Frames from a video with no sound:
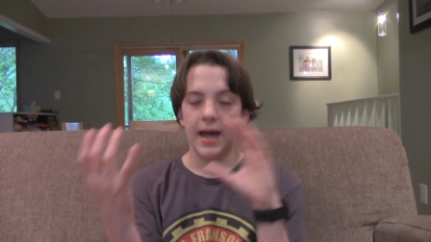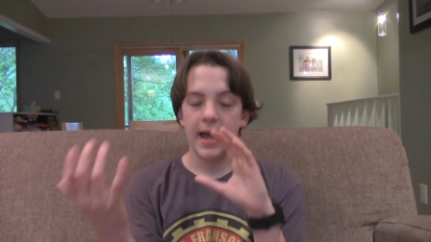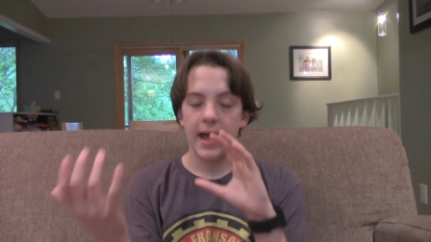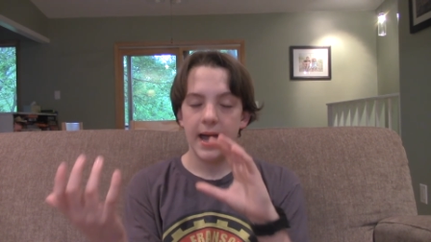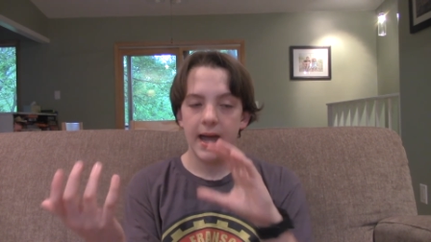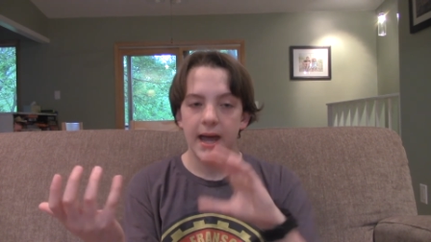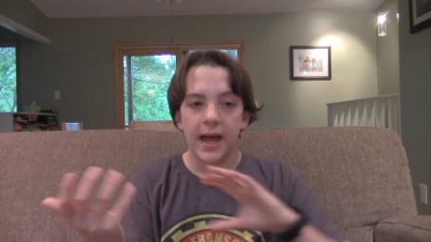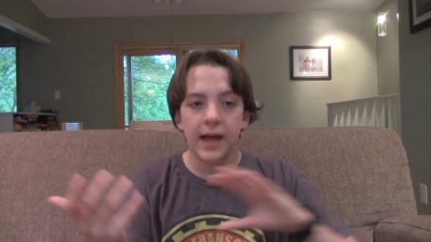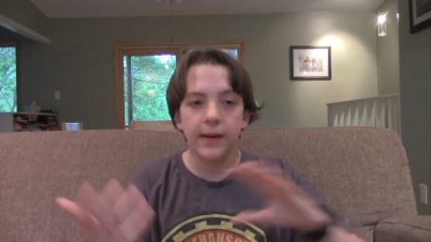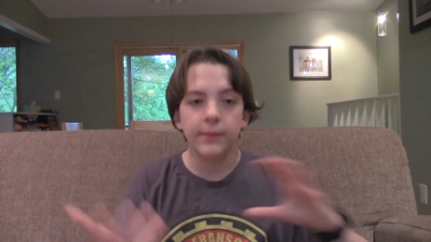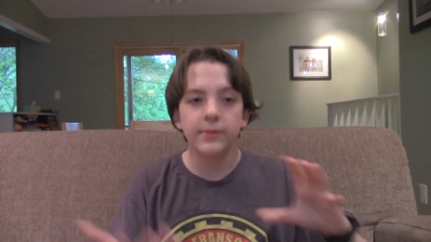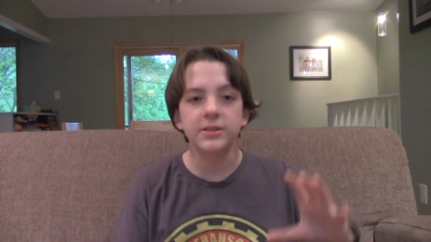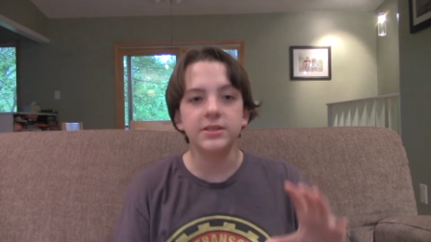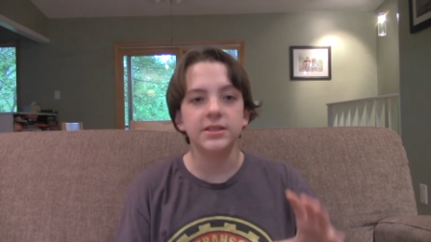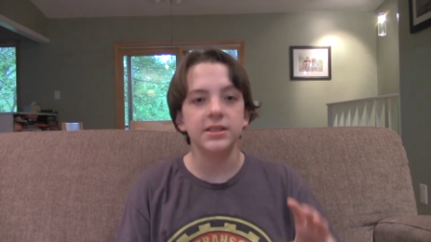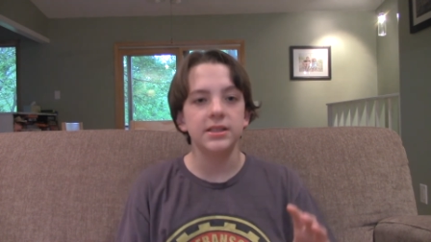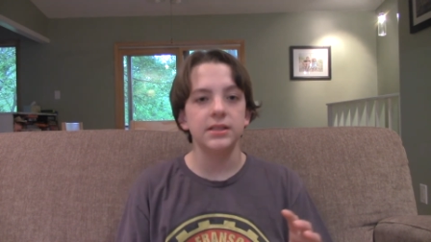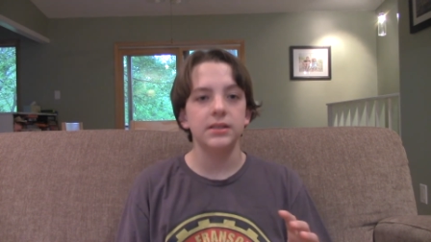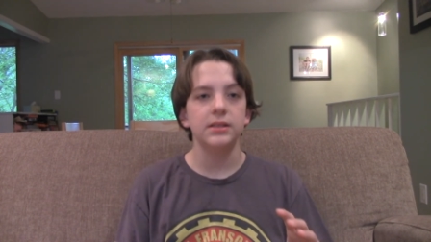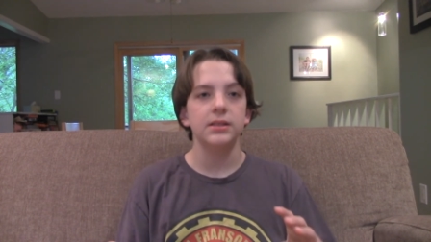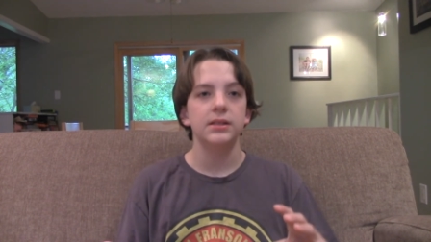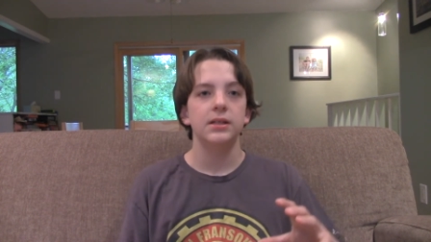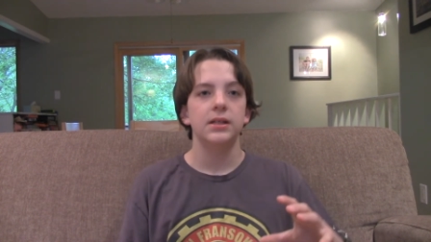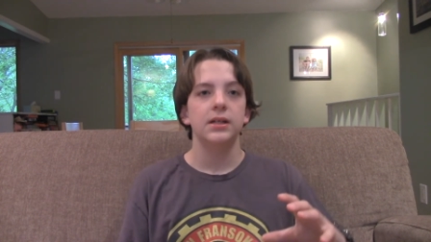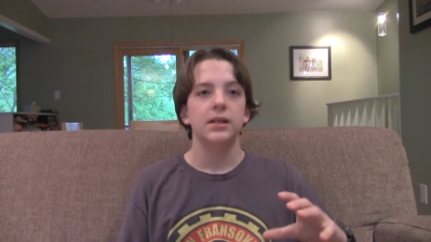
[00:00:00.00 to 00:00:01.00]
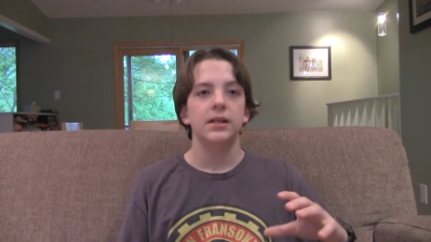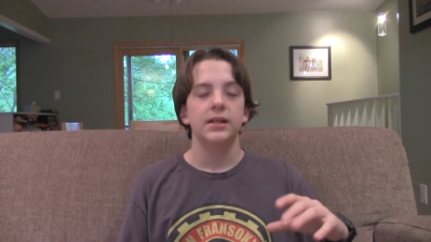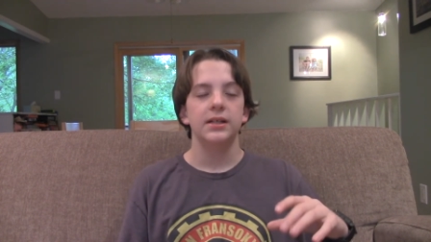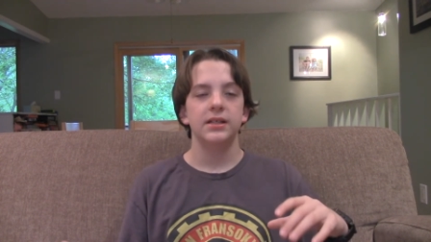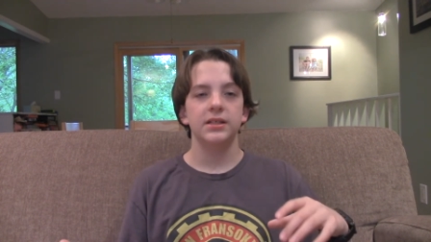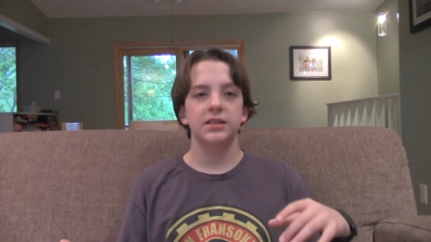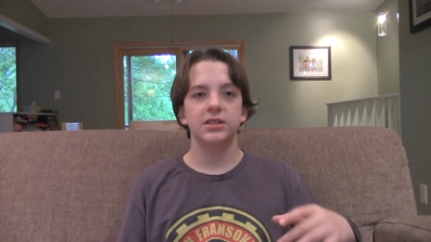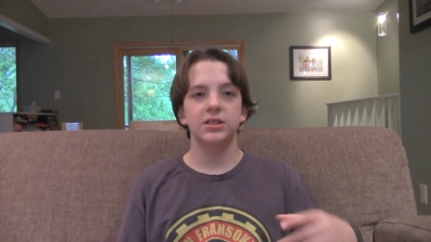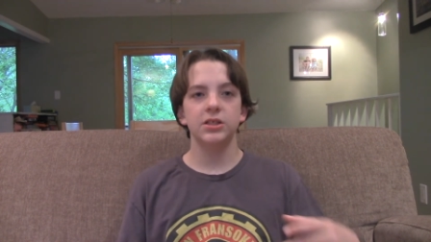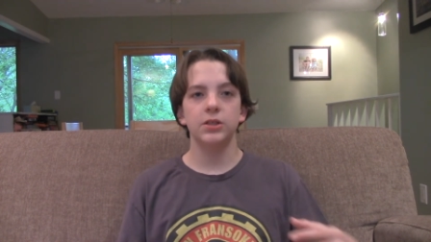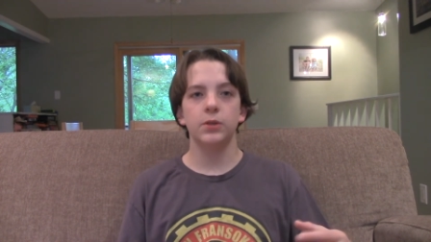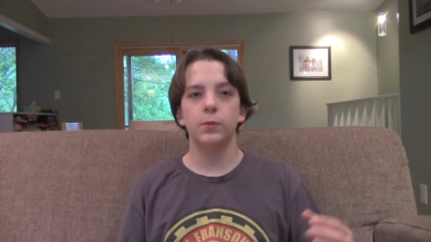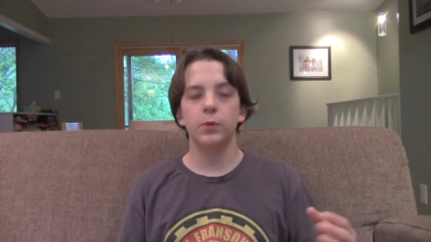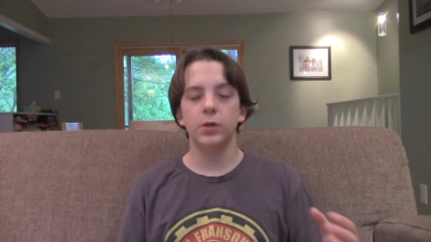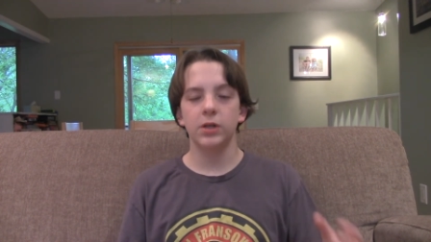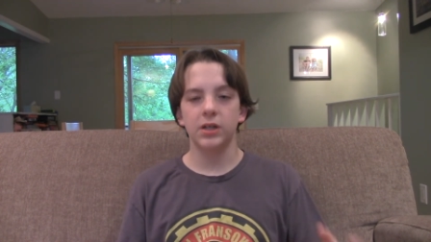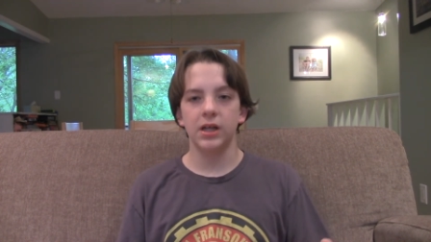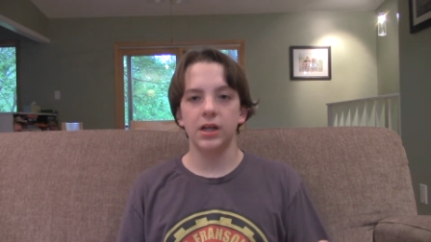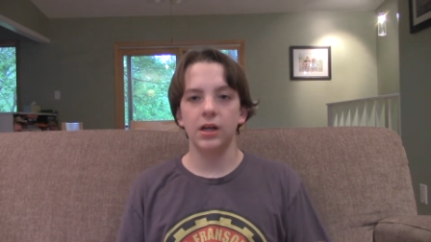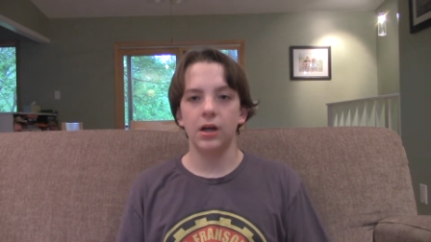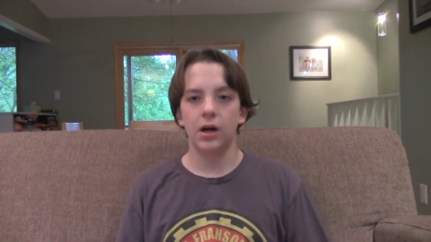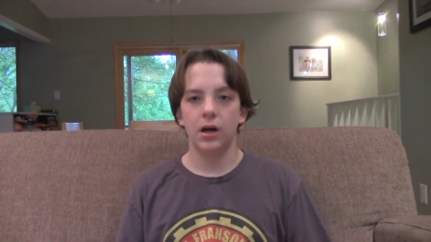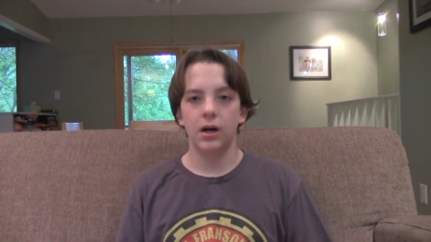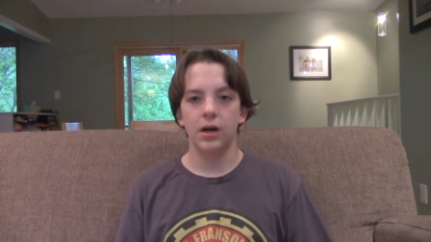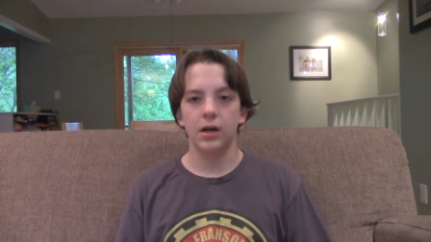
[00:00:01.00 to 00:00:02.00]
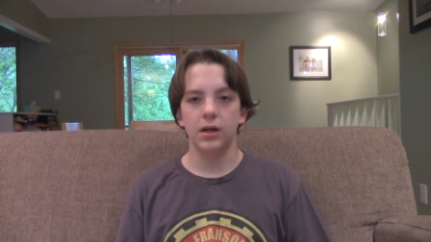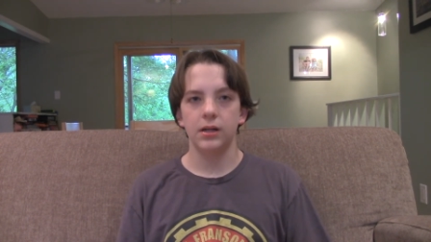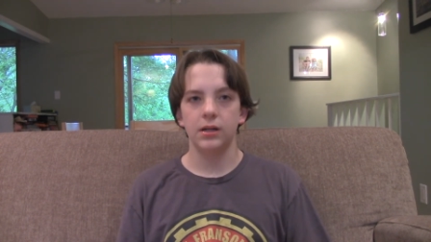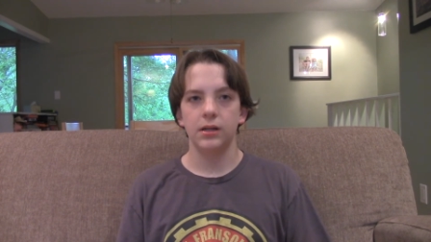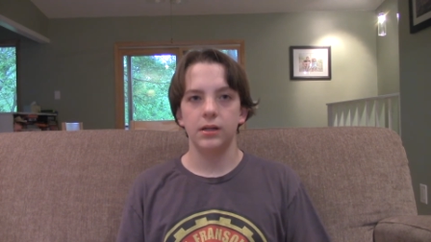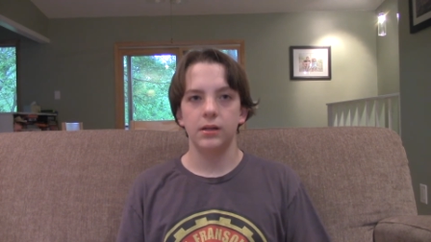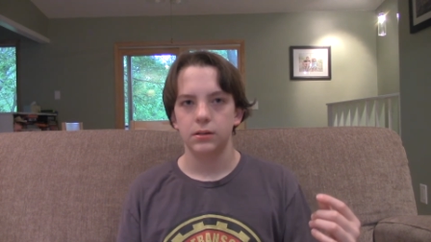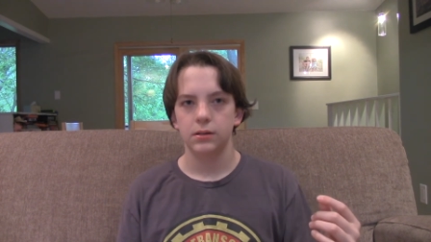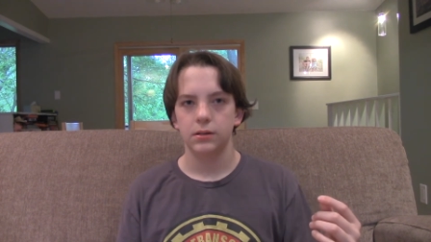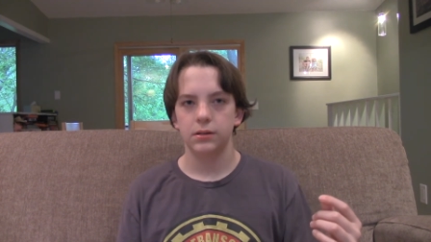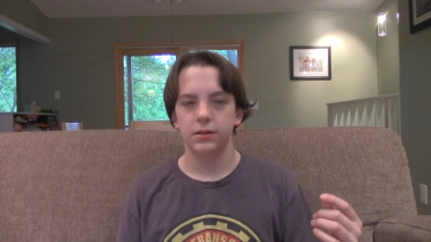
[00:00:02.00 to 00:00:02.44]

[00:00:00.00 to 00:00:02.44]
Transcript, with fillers: Hamilton is still working on